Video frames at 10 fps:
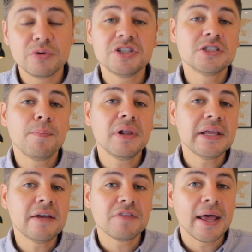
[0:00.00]
which is the
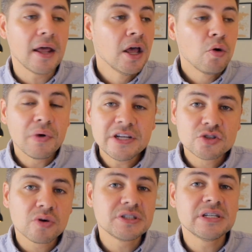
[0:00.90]
belief that
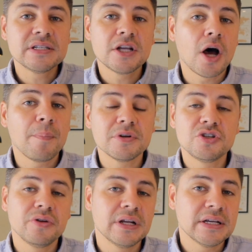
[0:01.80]
resources and
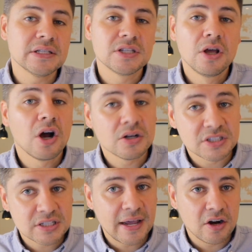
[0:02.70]
opportunities are
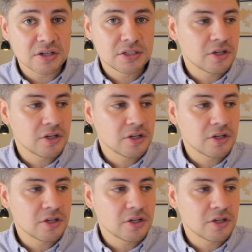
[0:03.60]
scarce.